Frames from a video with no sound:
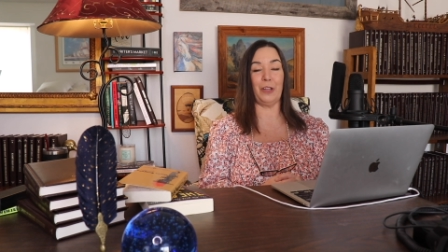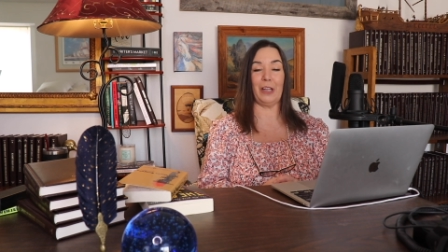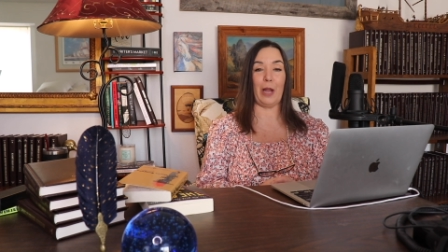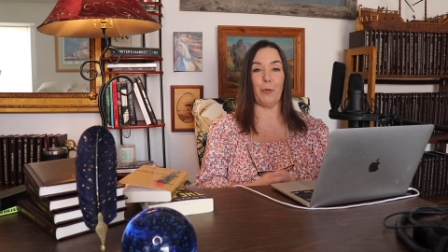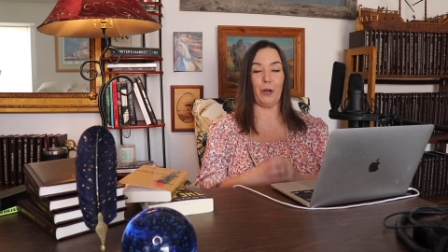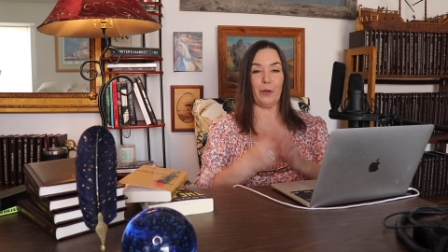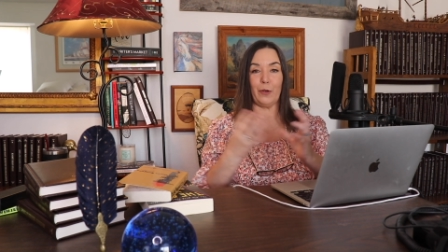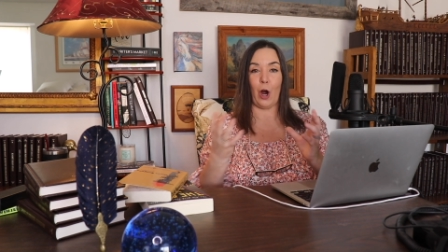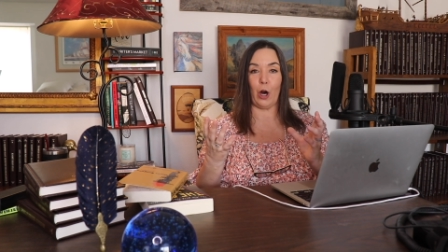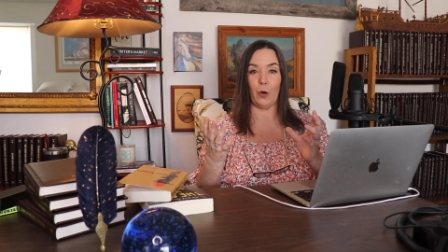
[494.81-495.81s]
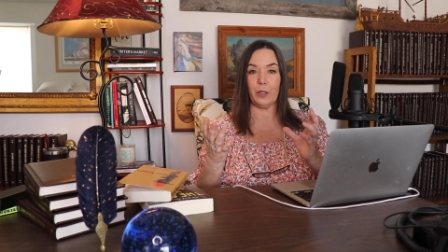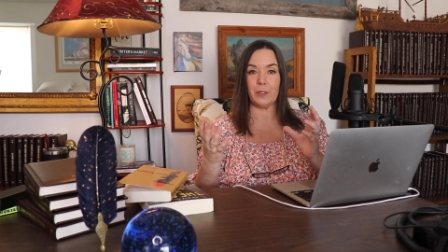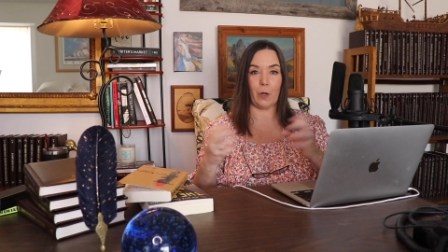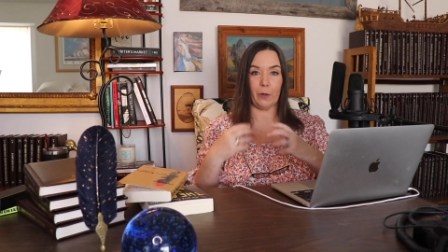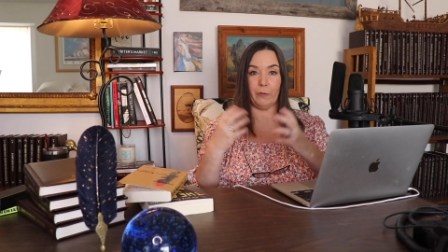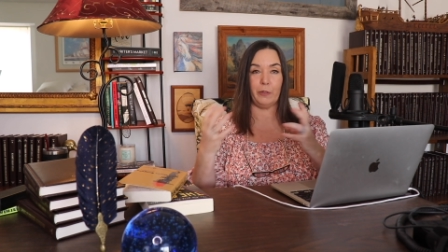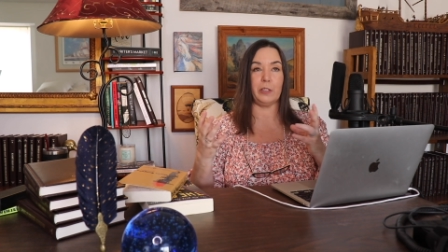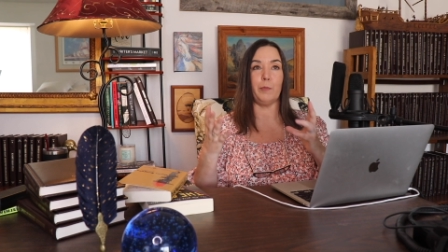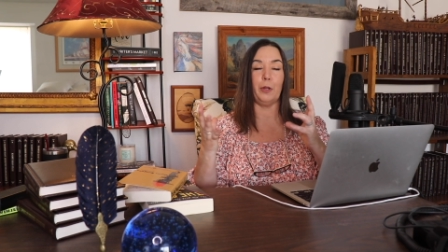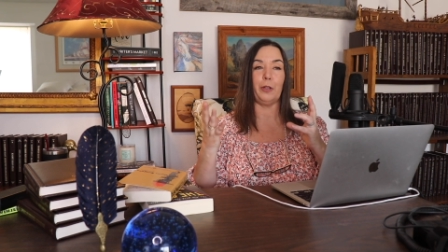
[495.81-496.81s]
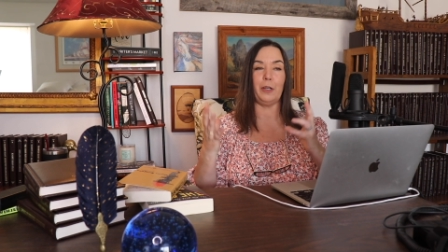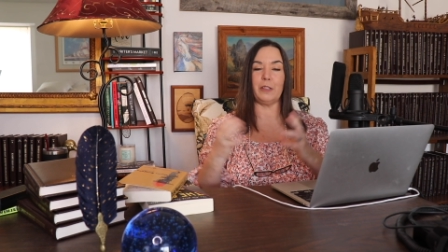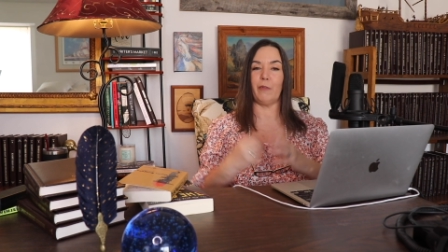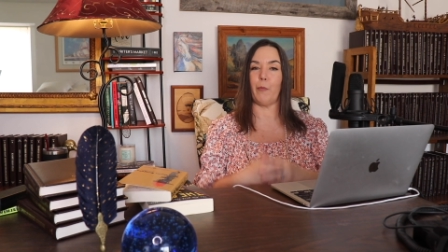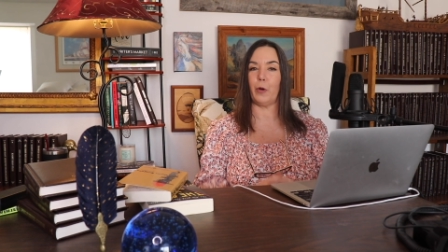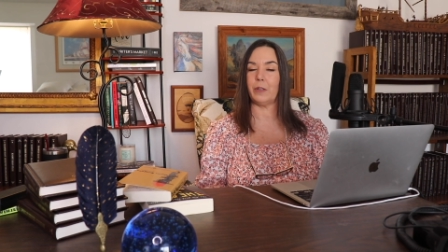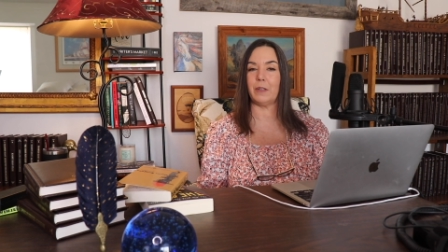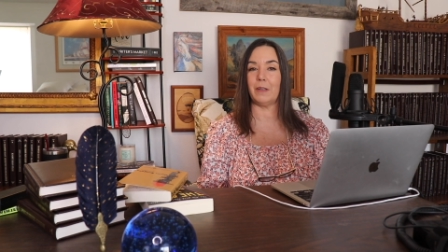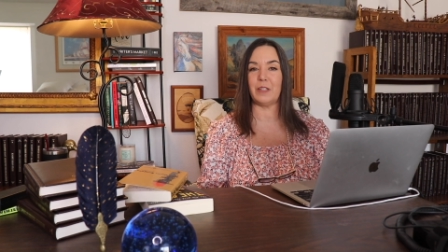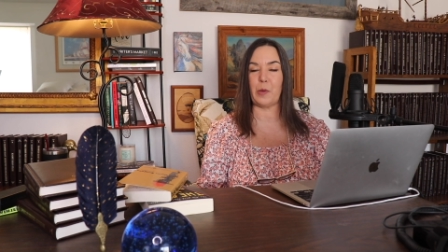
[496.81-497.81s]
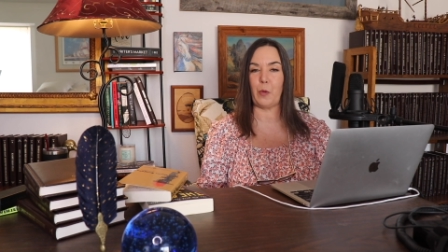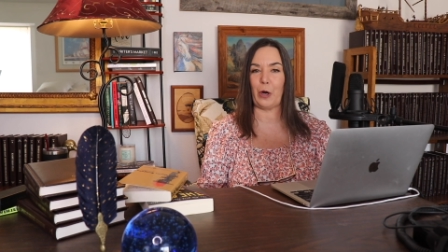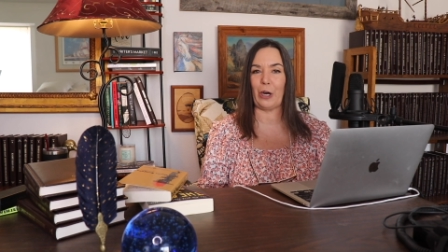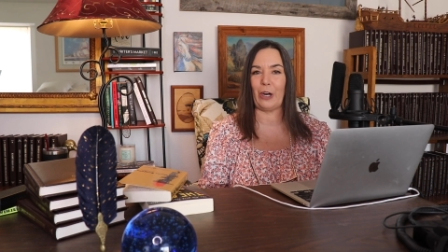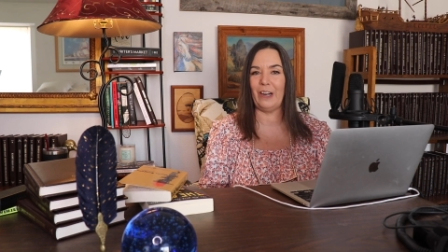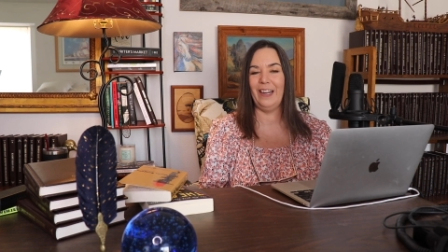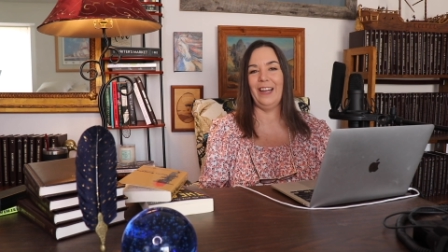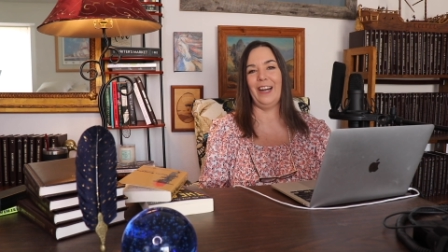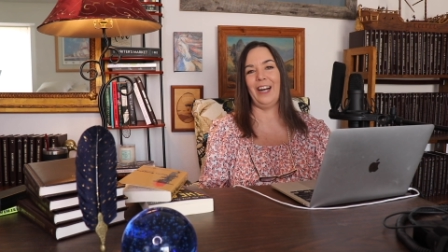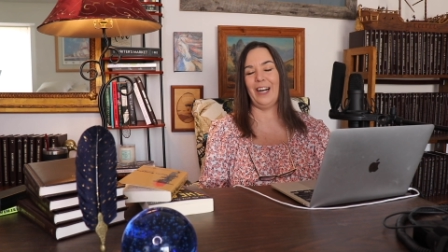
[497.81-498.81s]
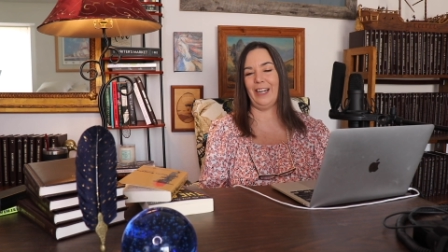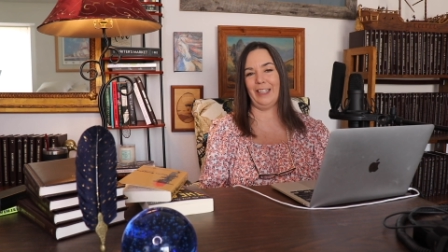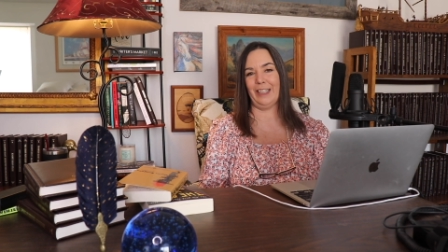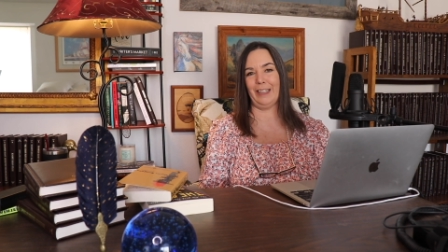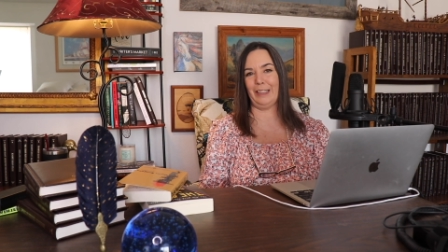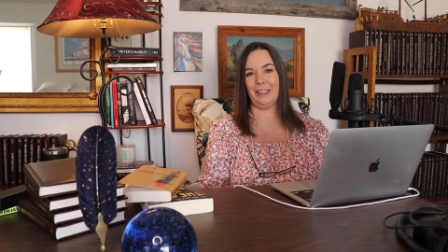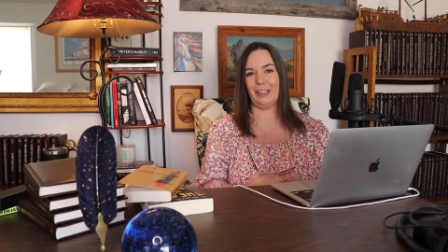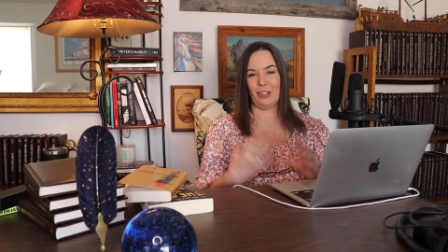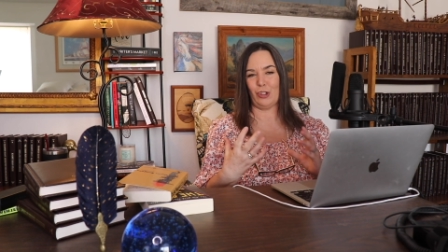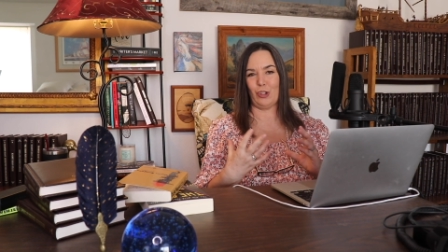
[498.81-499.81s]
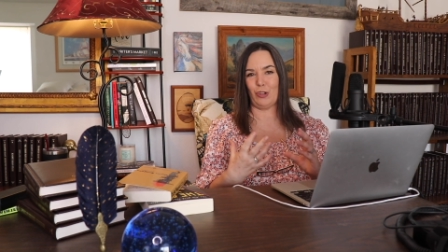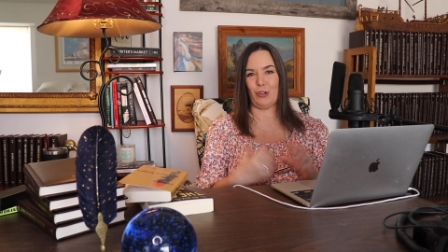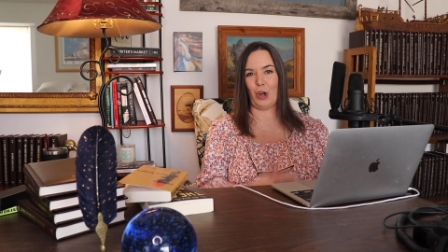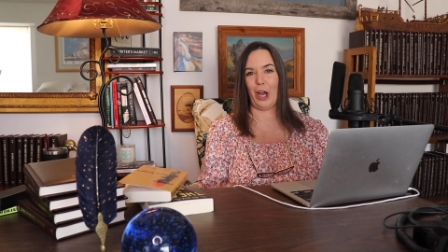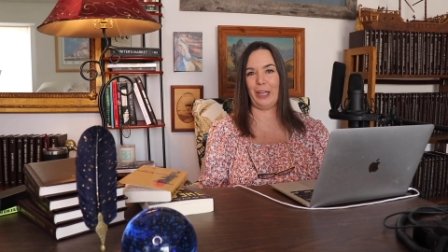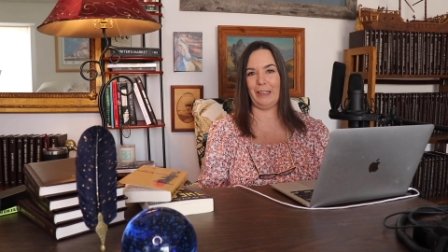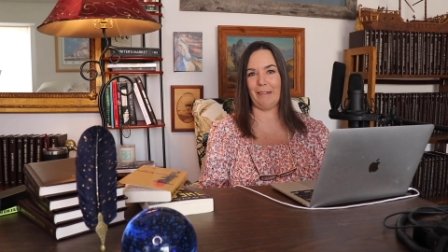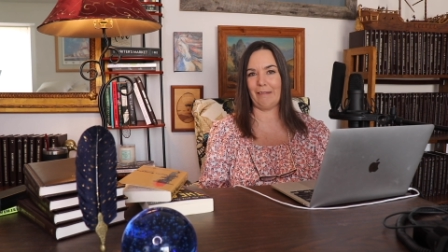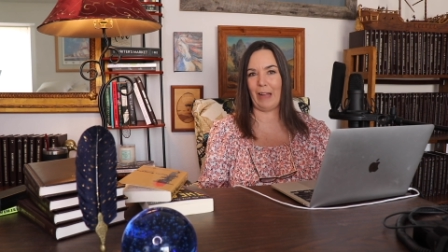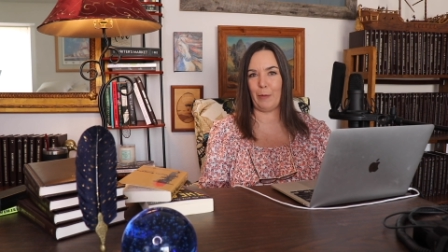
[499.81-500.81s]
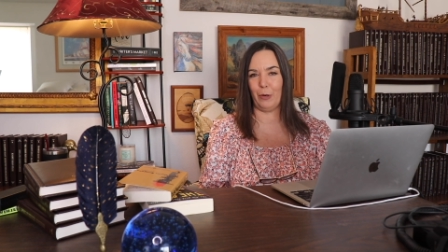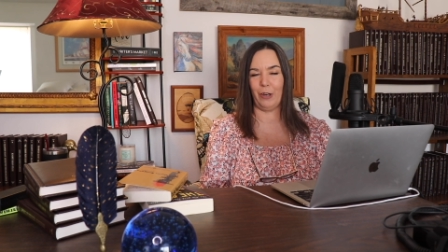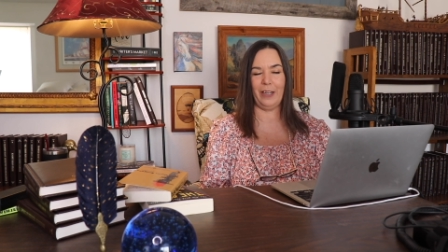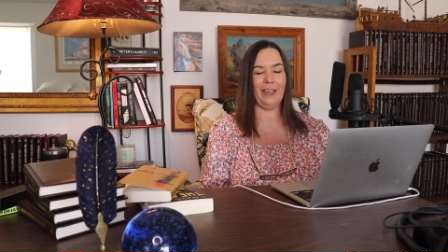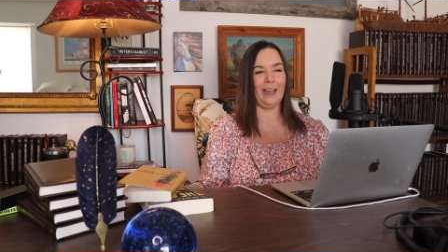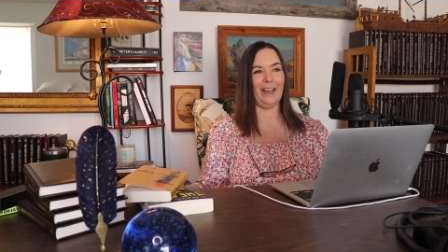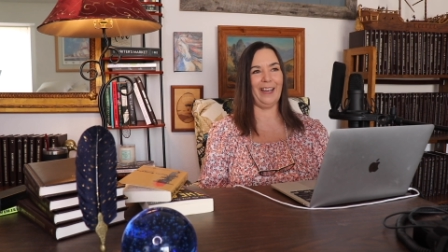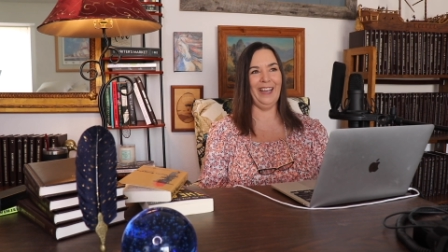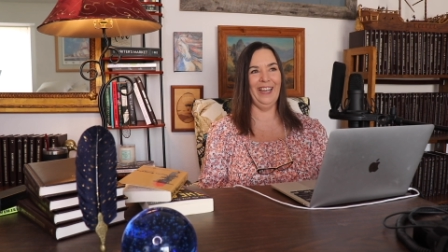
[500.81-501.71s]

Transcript: The Library of Congress, all of these millions of books somewhere uh, in this giant library, uh,